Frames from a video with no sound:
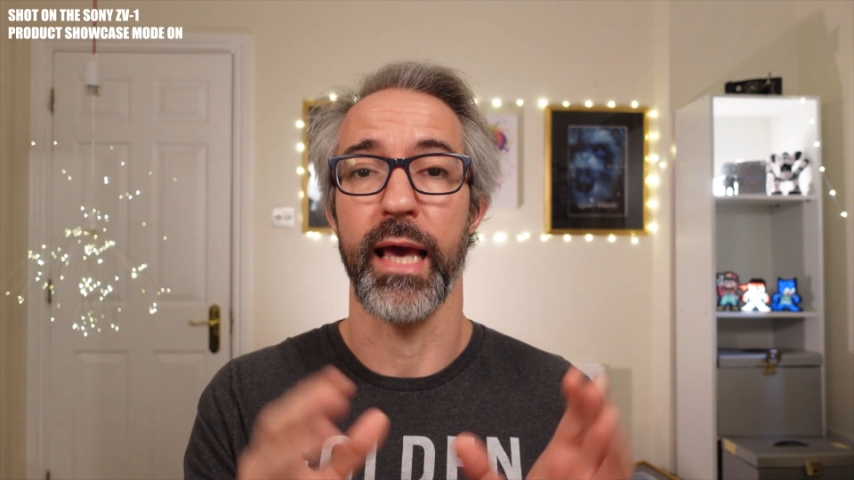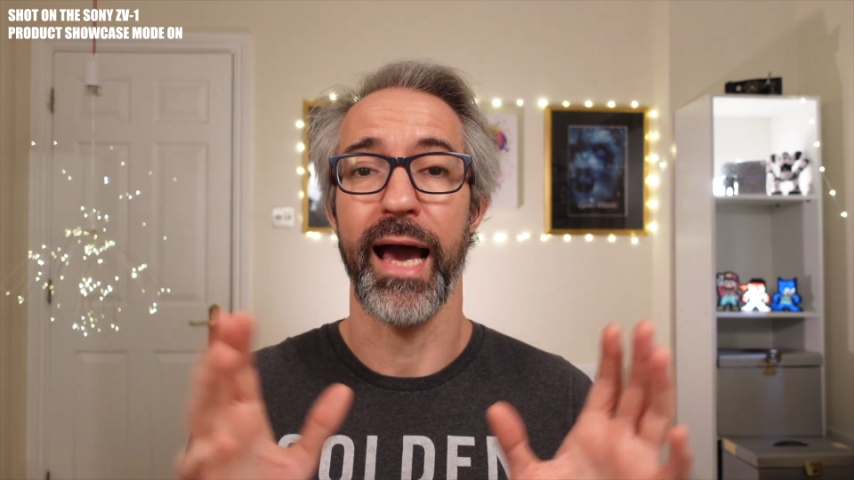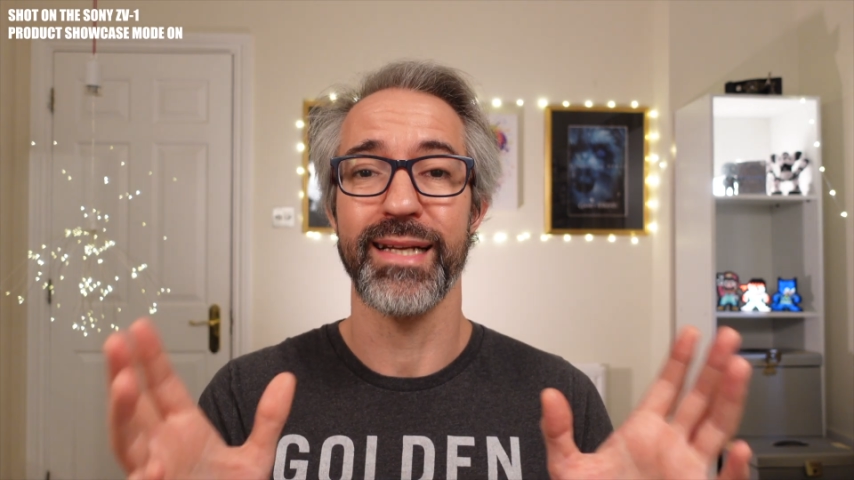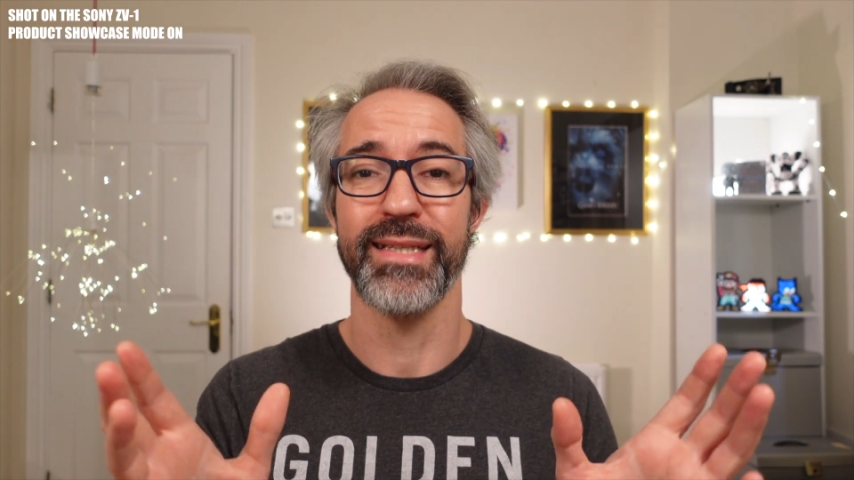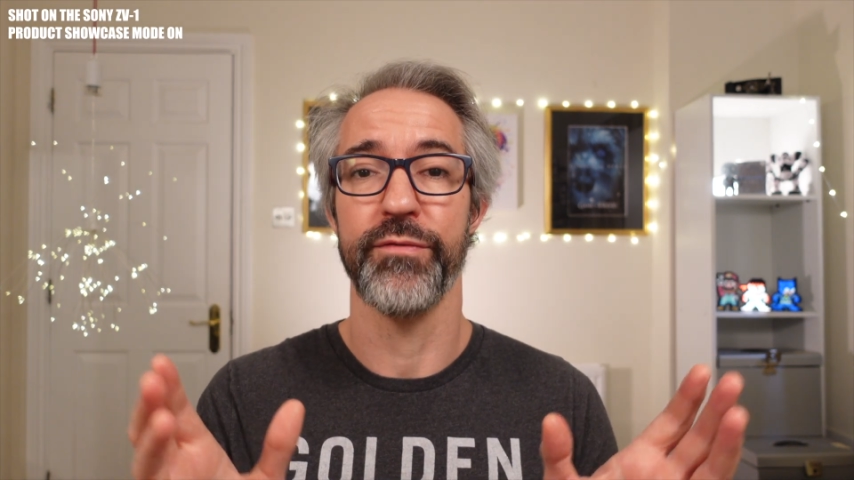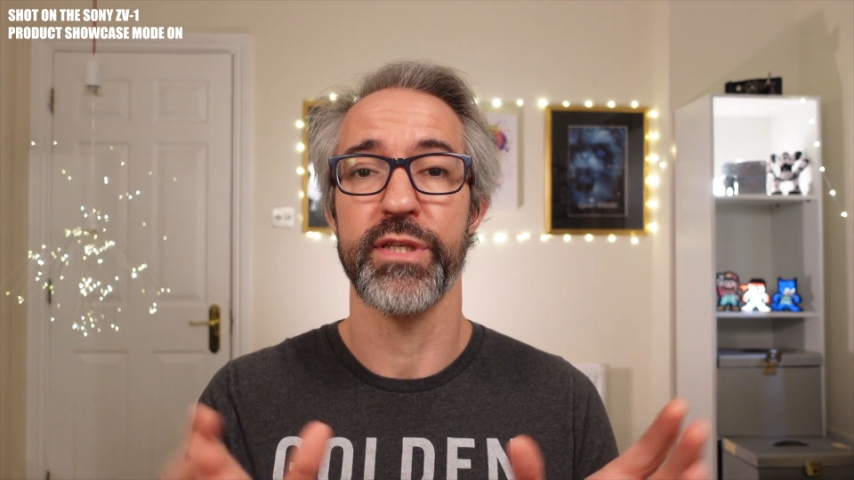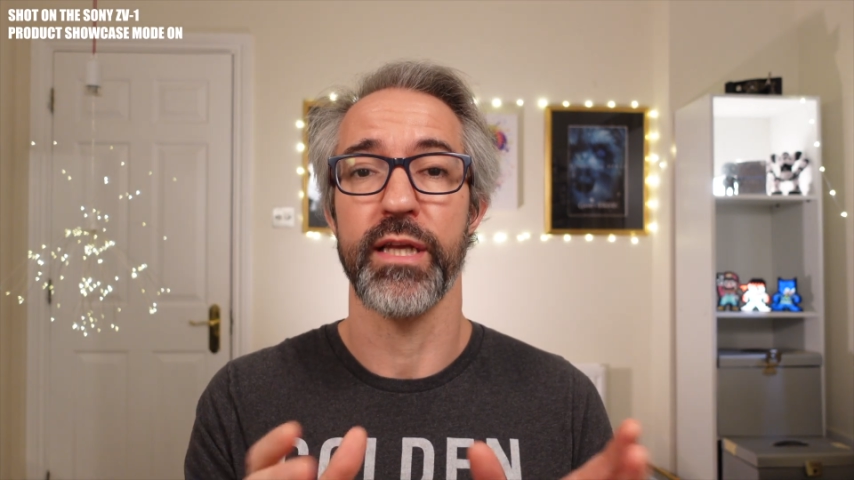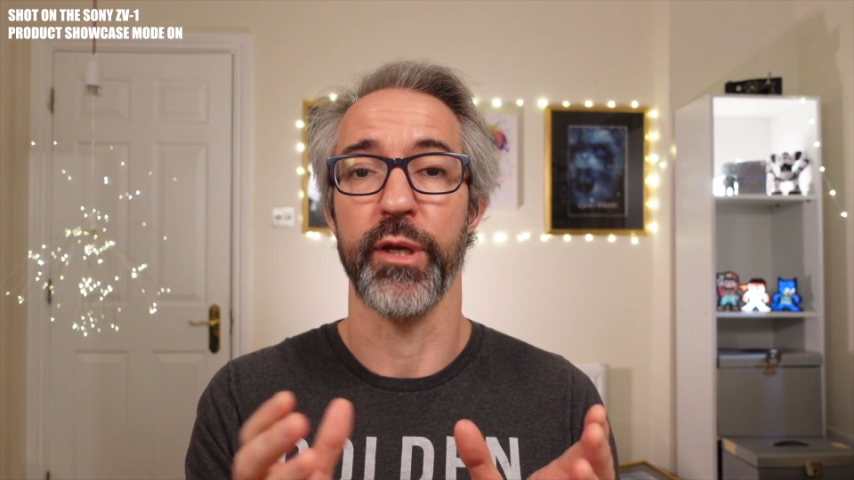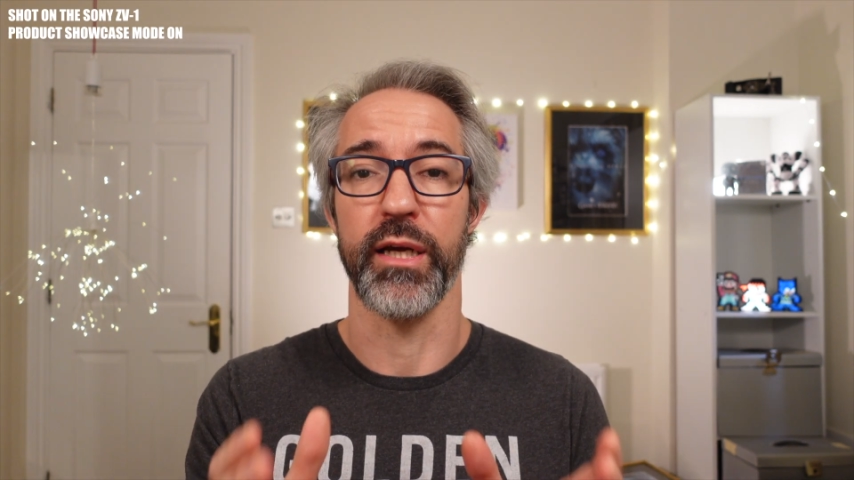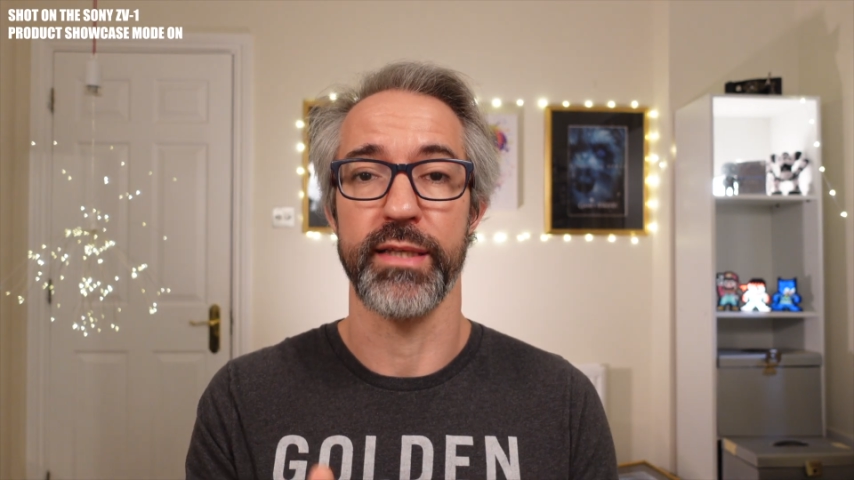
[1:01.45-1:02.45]
active
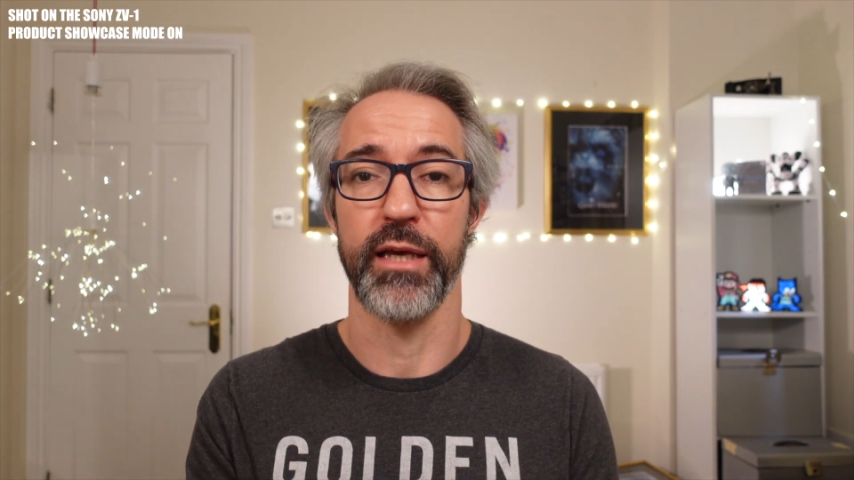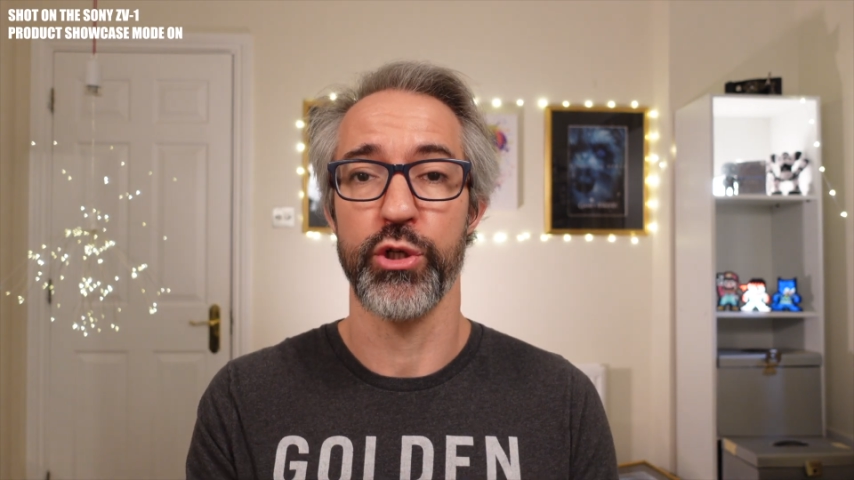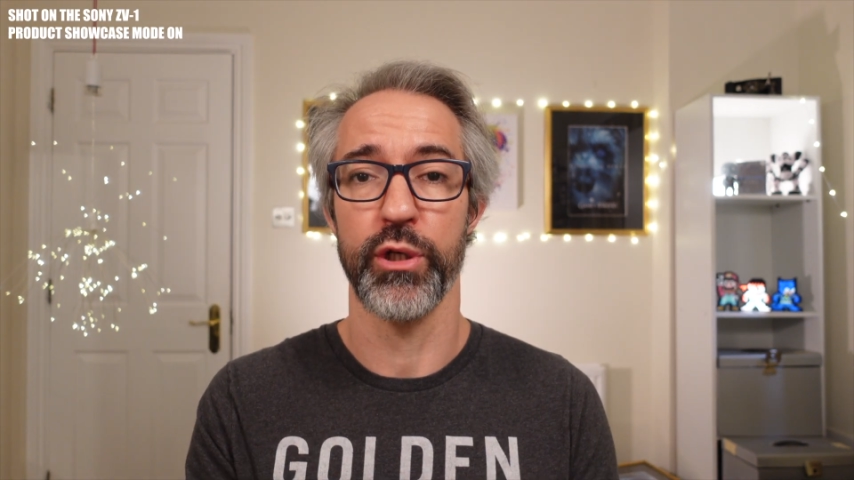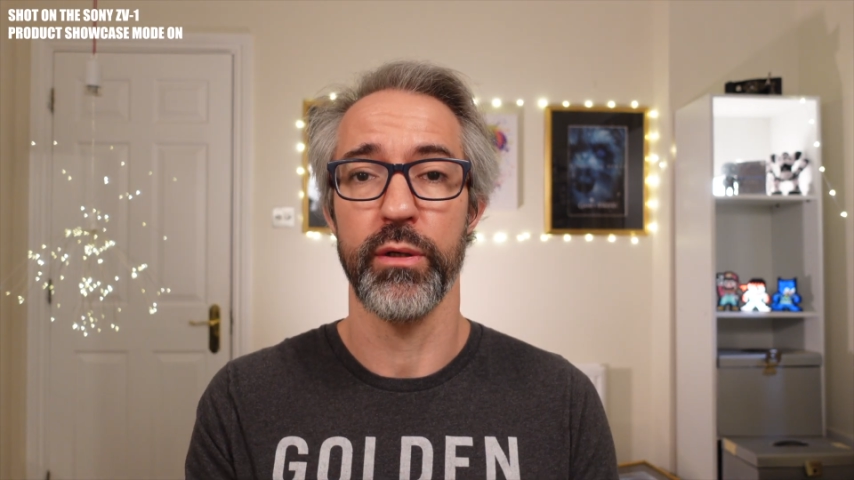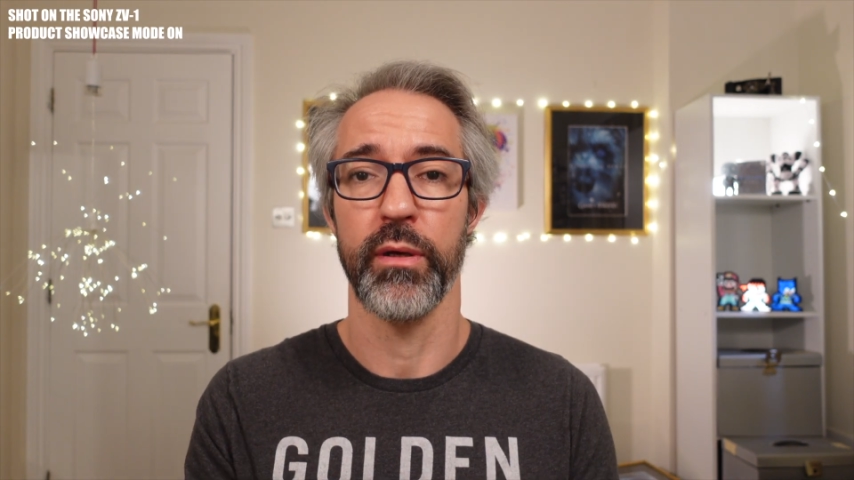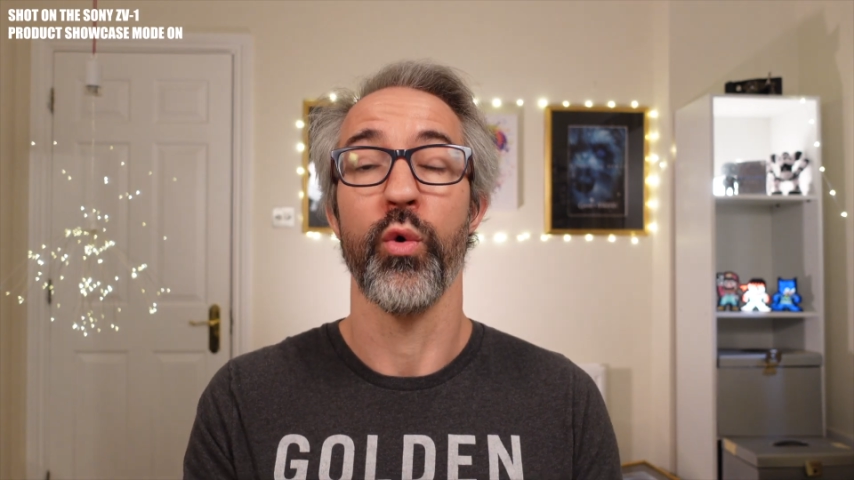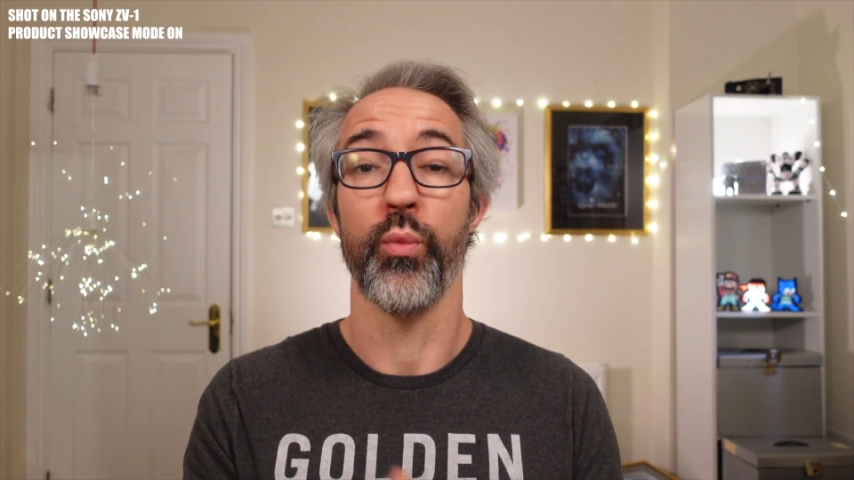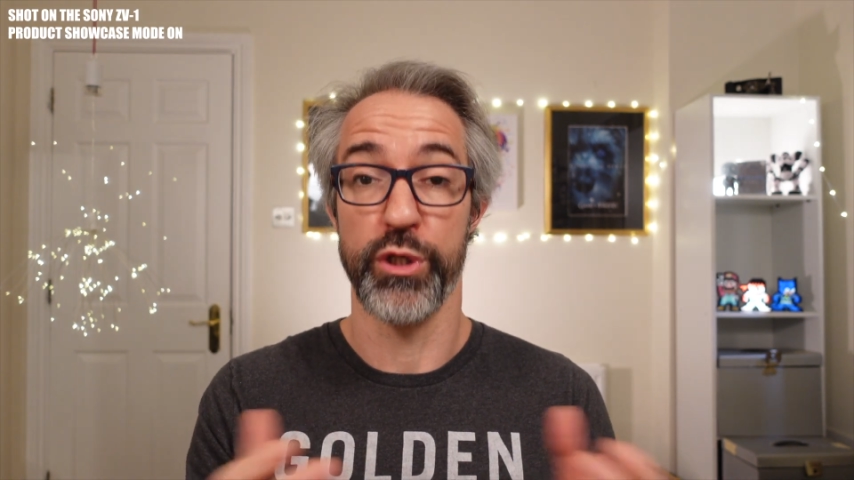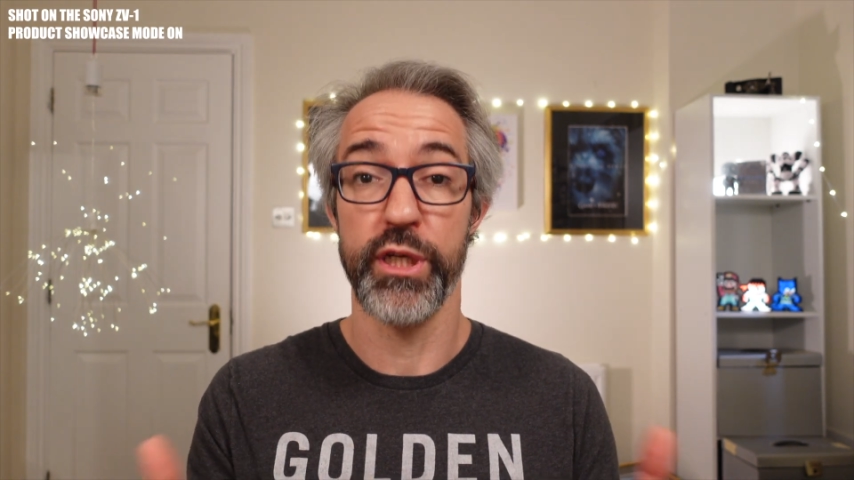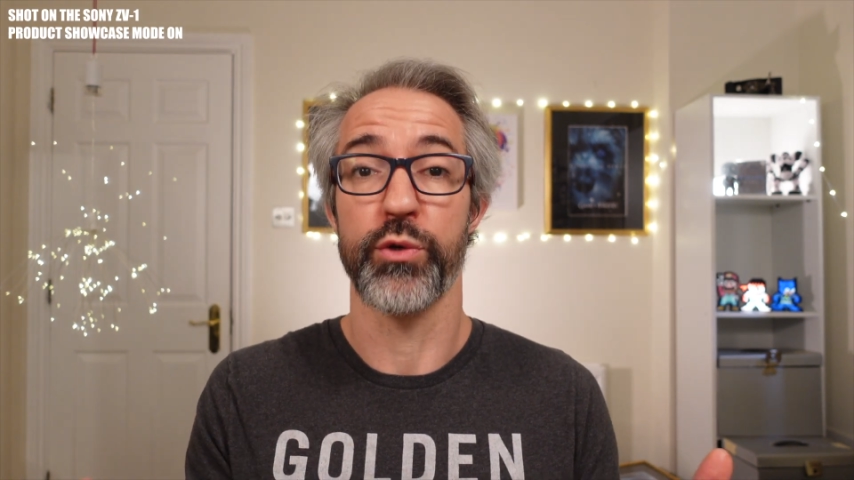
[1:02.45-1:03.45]
stabilization,
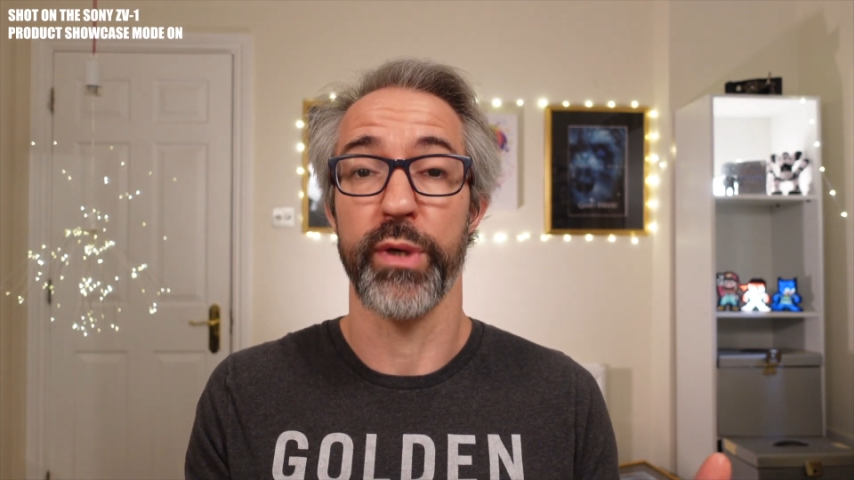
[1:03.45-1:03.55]
which is